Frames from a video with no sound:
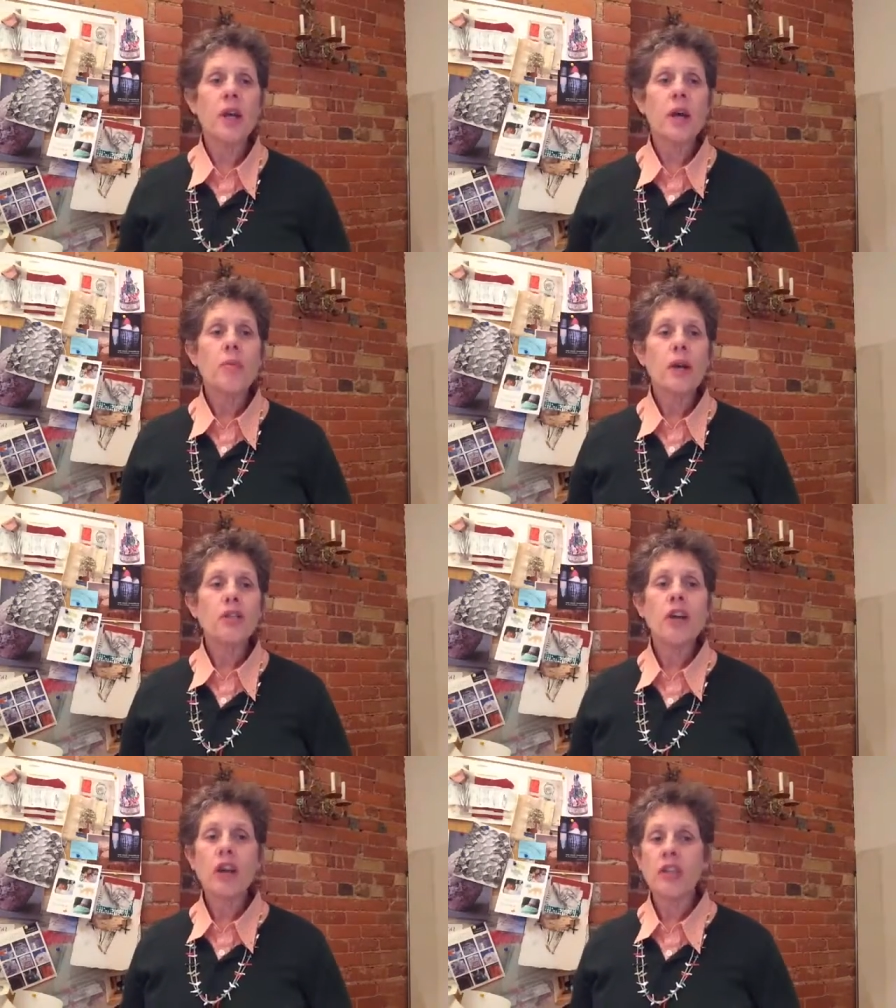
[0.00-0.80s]
Metal
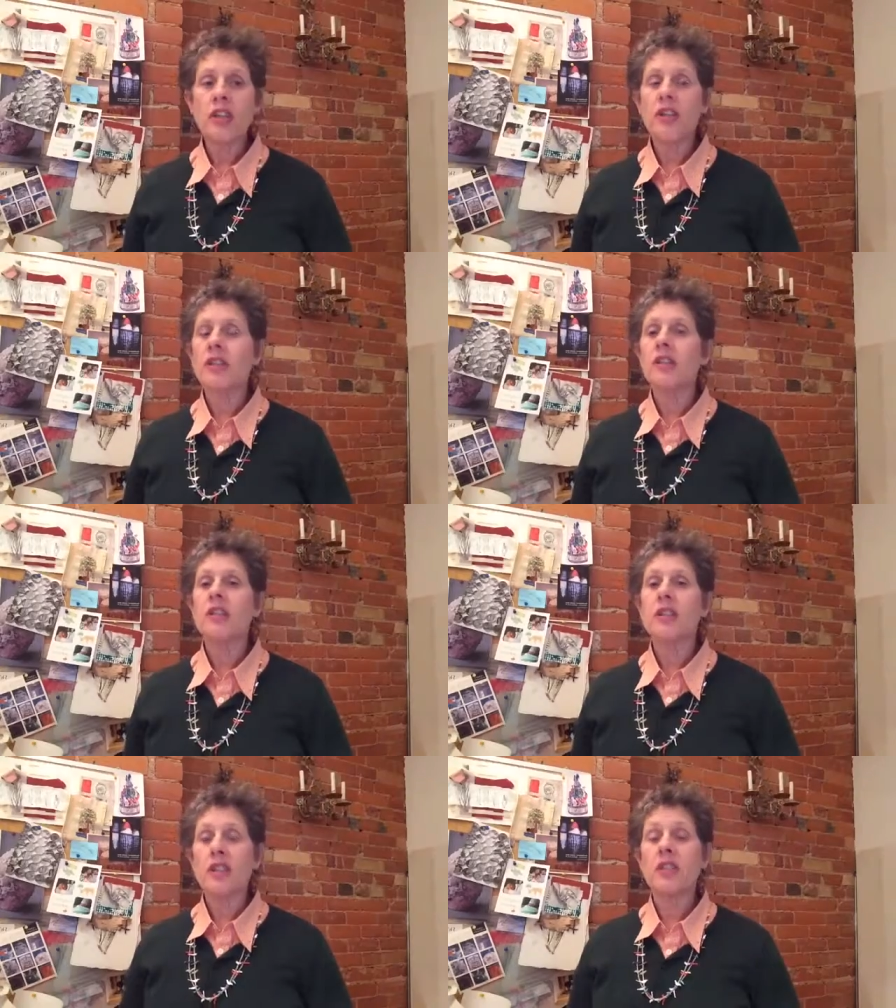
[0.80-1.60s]

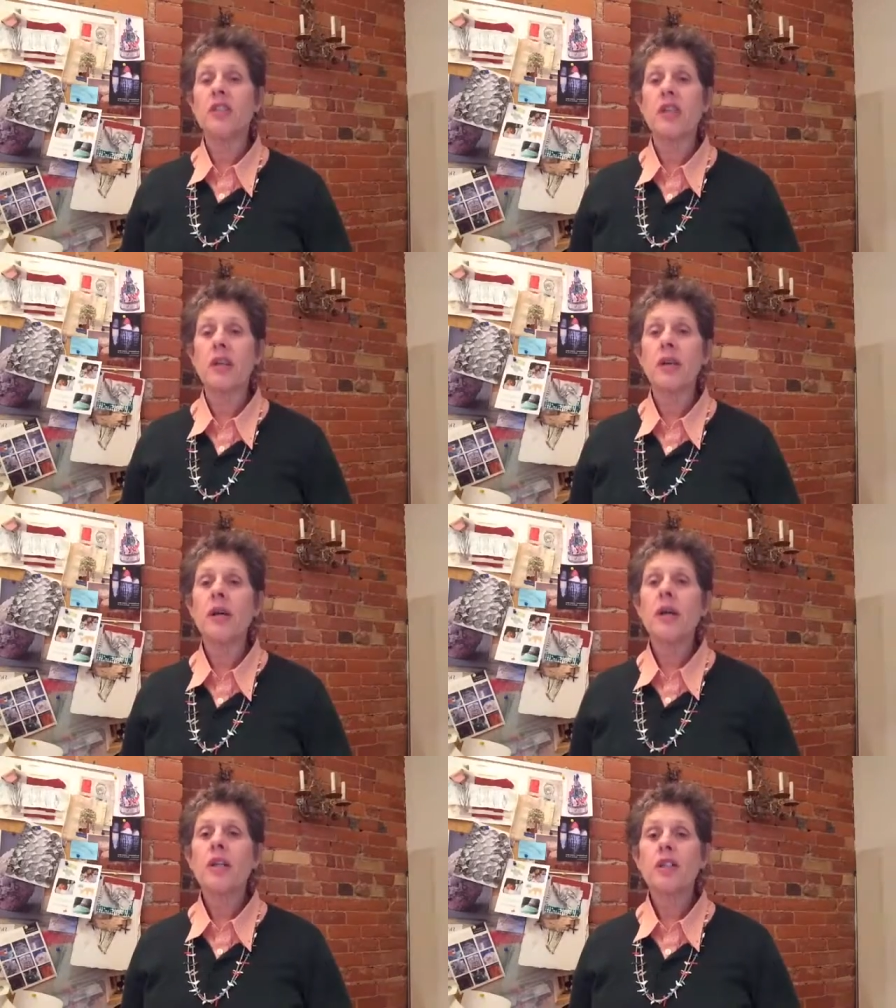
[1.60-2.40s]
toxicity
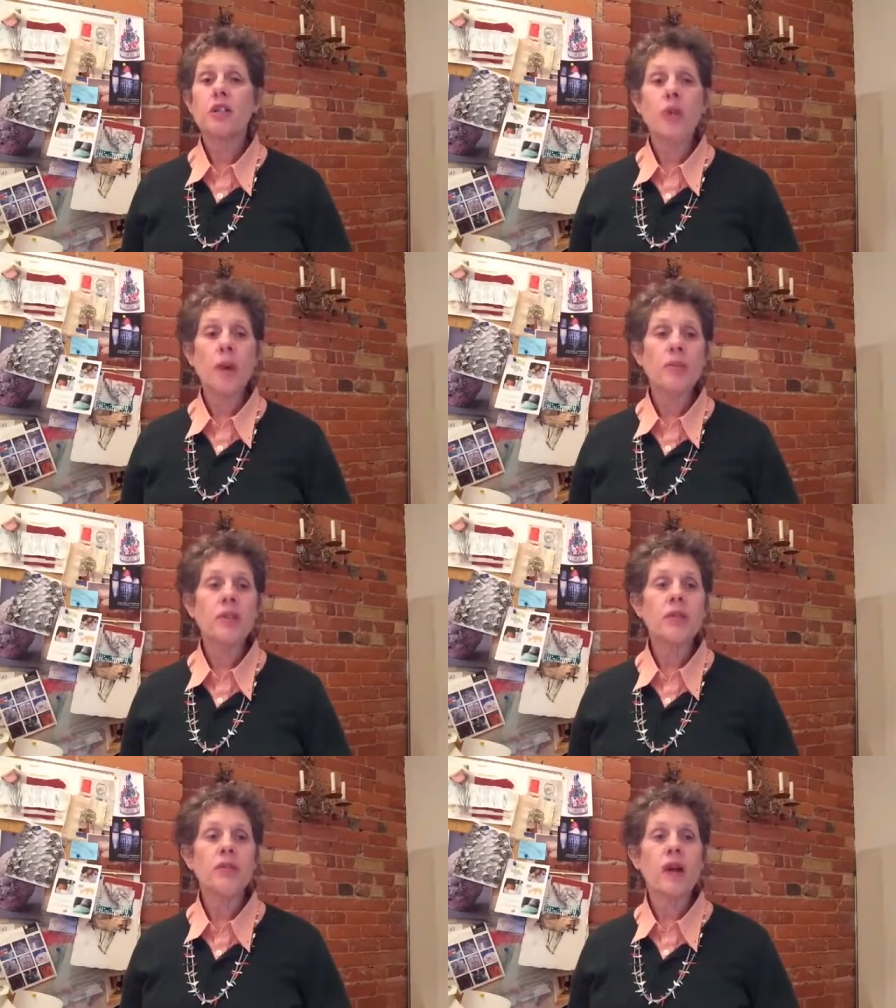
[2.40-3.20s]
disrupts
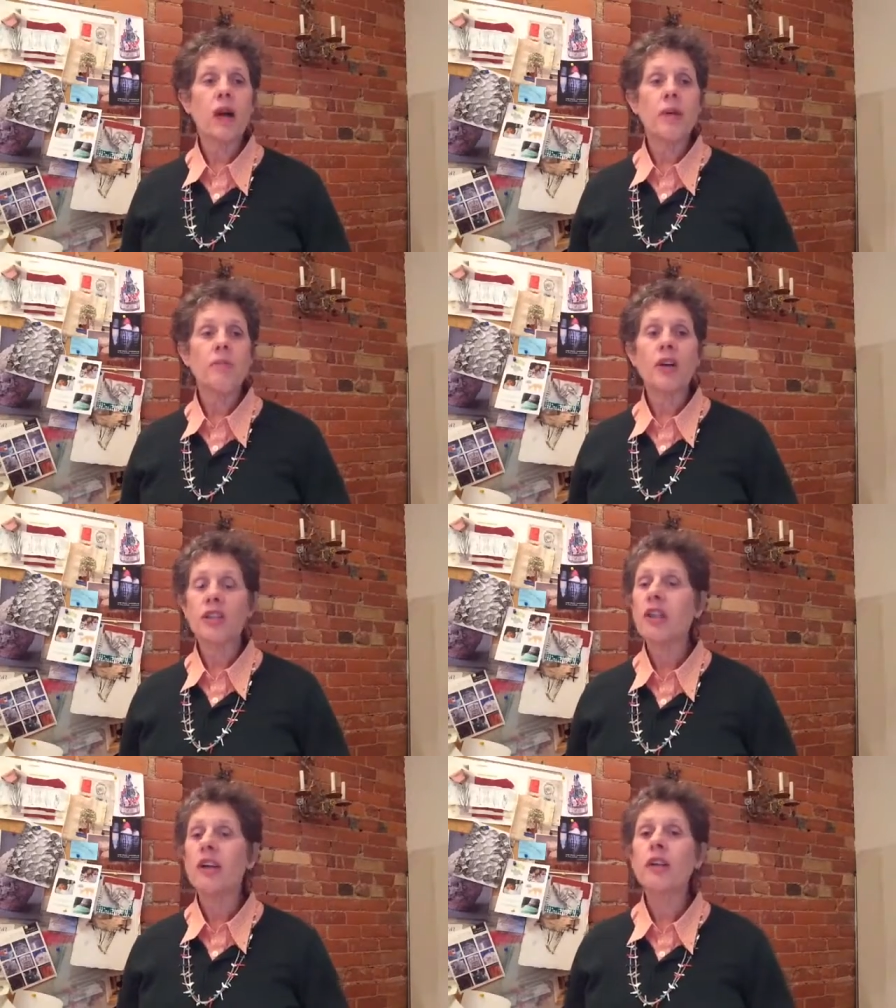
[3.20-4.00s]
our
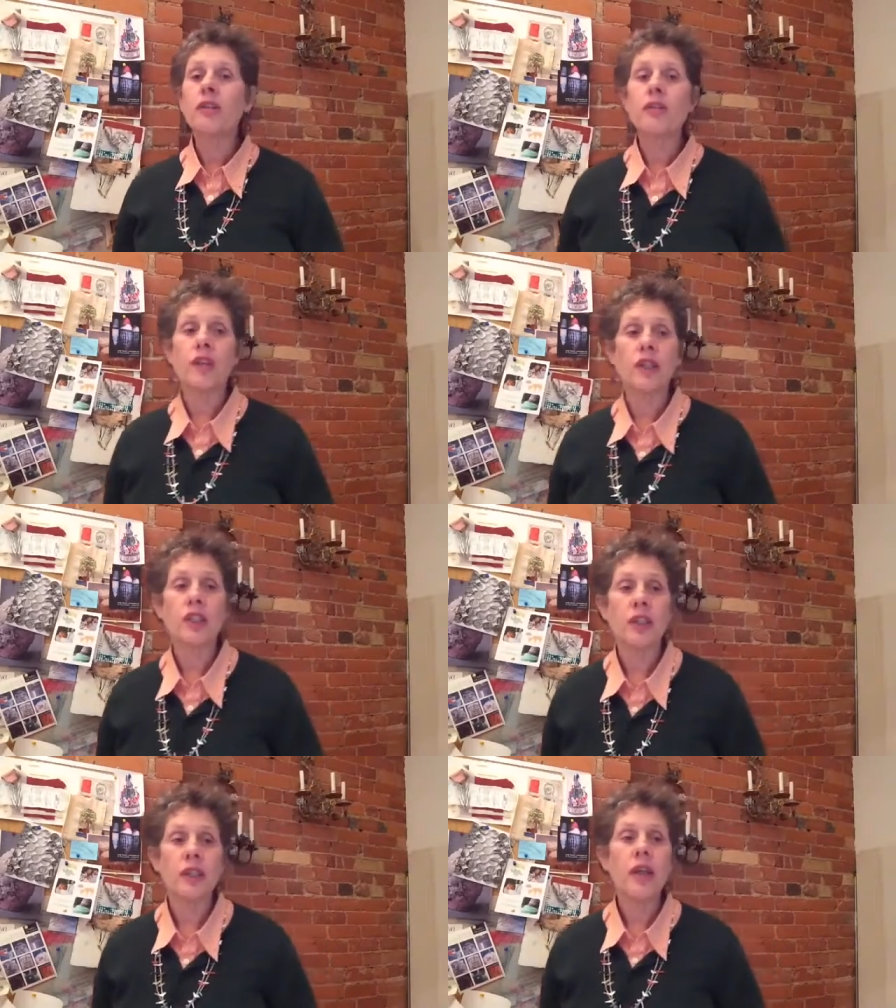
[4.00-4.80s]
cellular
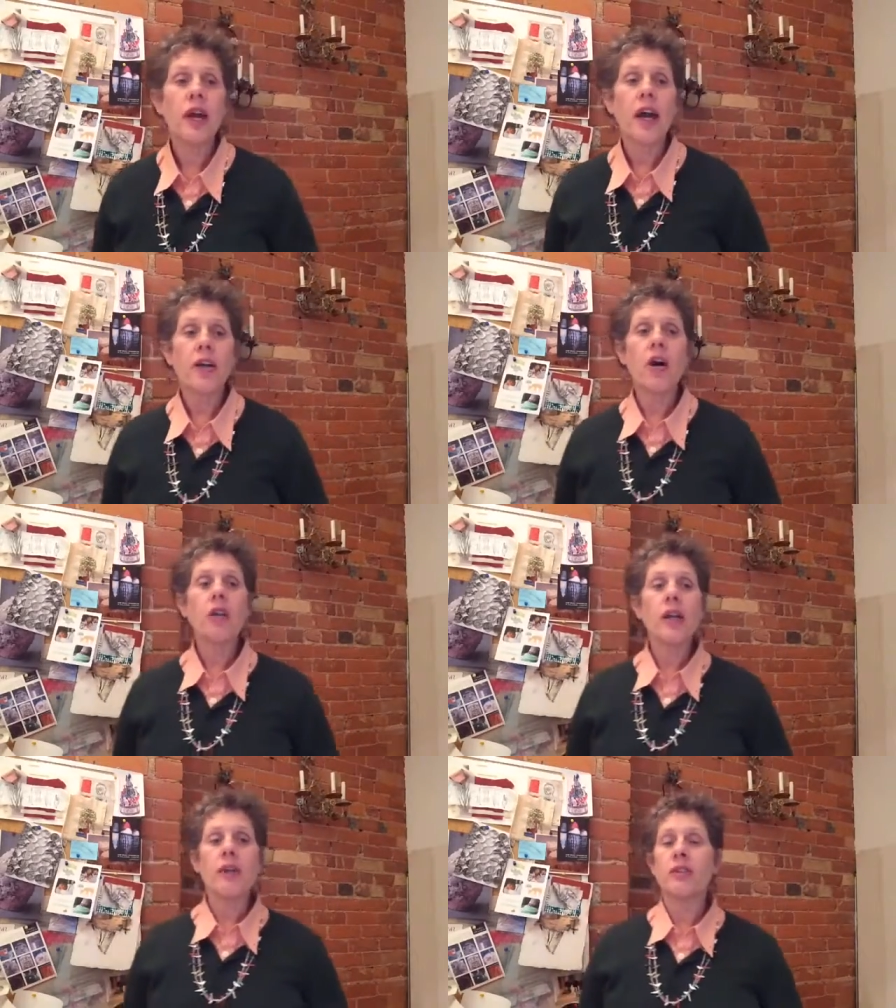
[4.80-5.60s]
function at all
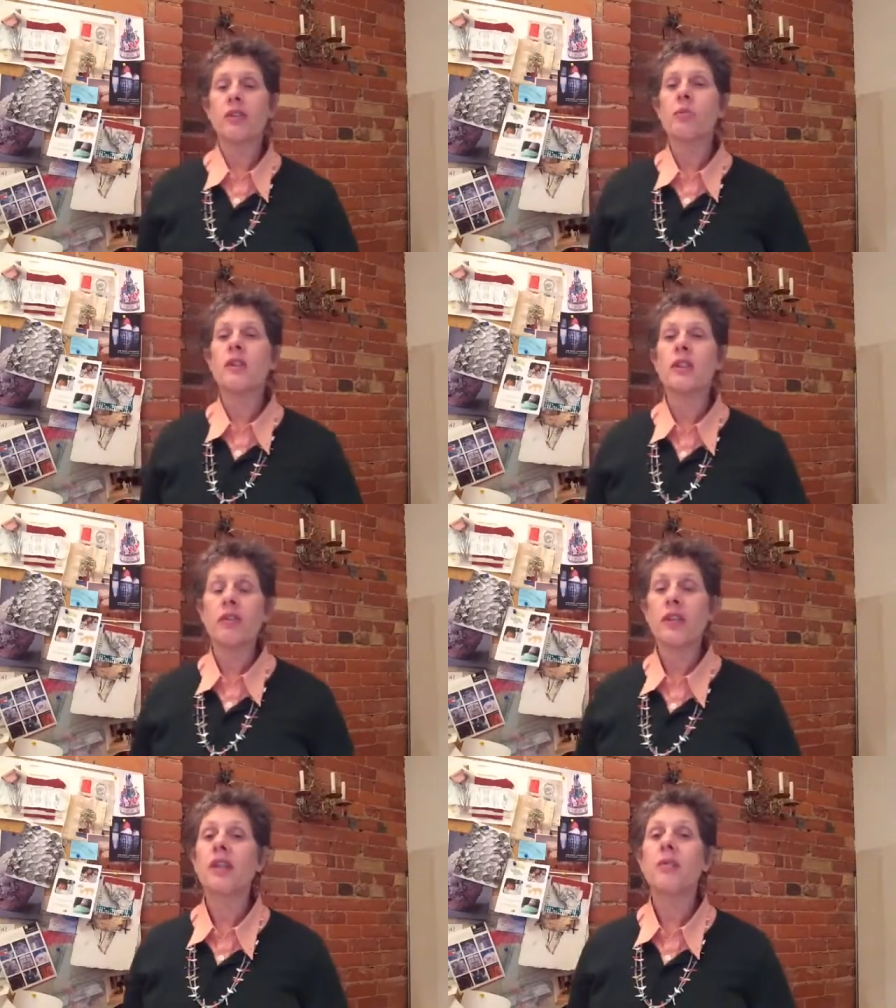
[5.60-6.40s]
levels,
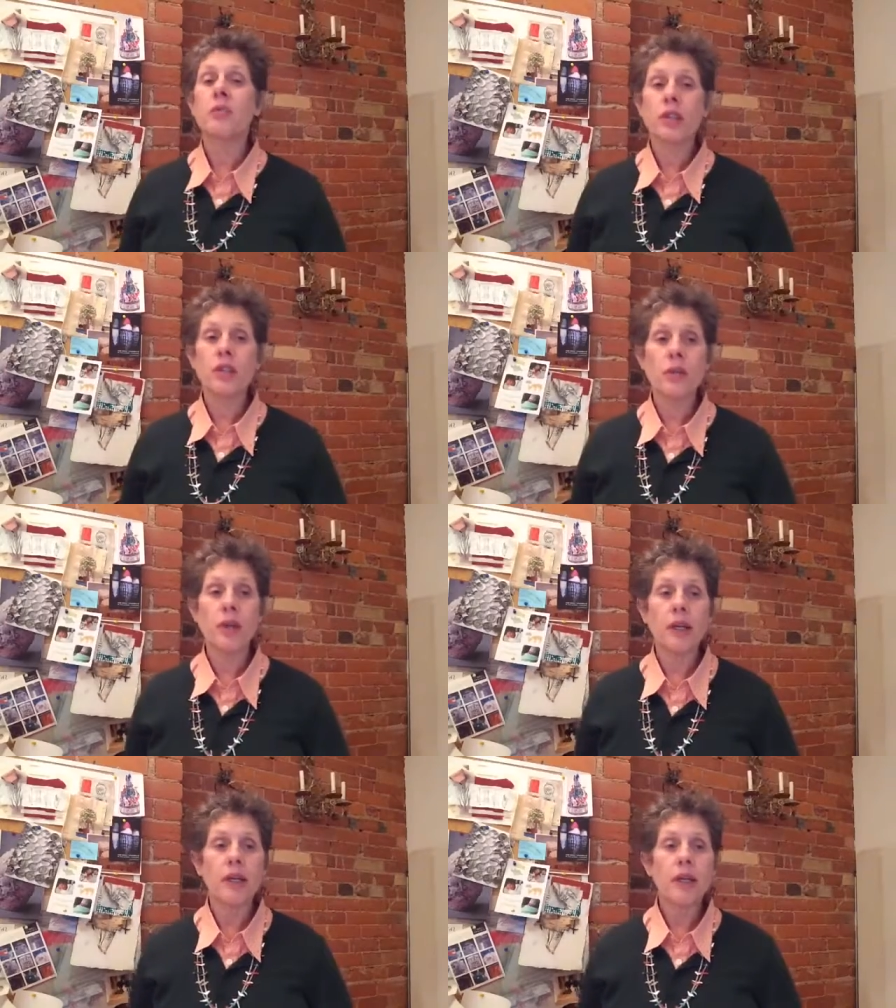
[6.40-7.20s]
specifically mercury.